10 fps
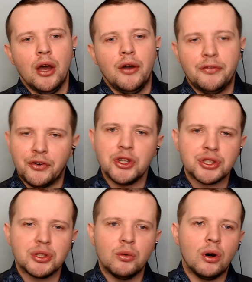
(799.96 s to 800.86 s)

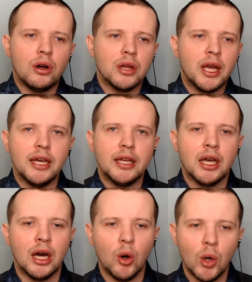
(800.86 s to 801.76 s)
First of all, and
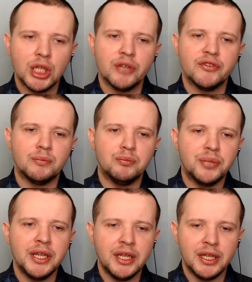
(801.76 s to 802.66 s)
one of the
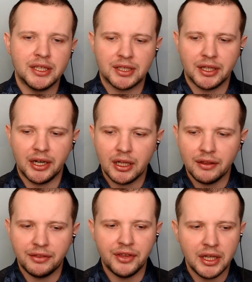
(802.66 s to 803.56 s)
biggest
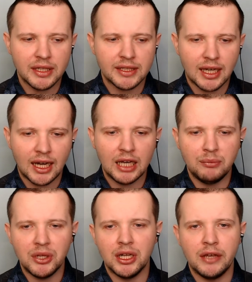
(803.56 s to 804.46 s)
things I
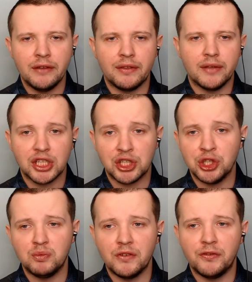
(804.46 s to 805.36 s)
believe that
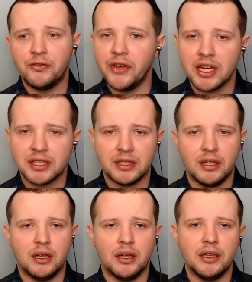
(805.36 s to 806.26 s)
should be fixed
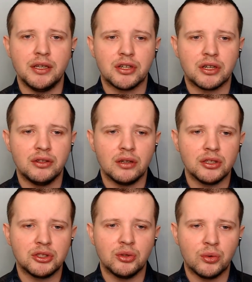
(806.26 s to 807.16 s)
in
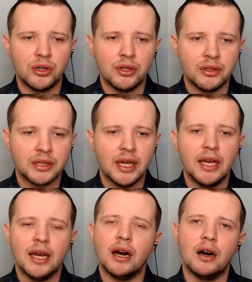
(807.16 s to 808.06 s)
technology world
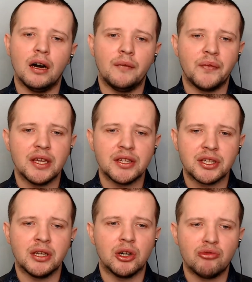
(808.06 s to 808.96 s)
is
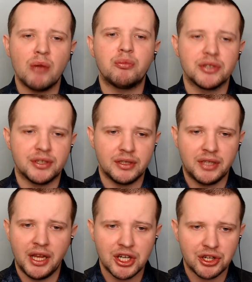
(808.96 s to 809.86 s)
a
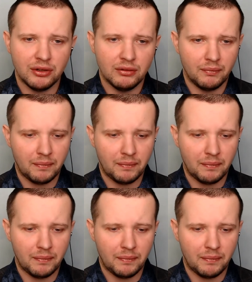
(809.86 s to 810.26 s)
representation.